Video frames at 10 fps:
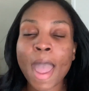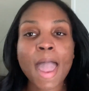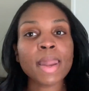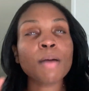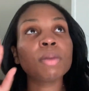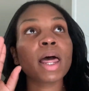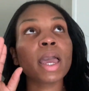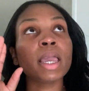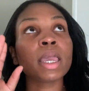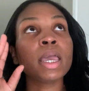And I'm
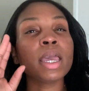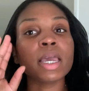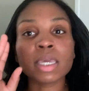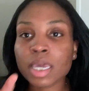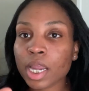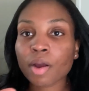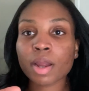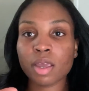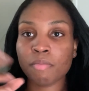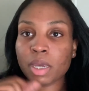like,
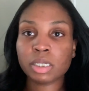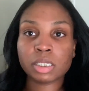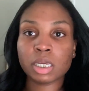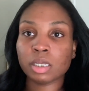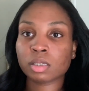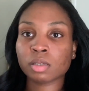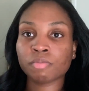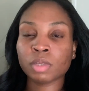Kiara, it makes sense.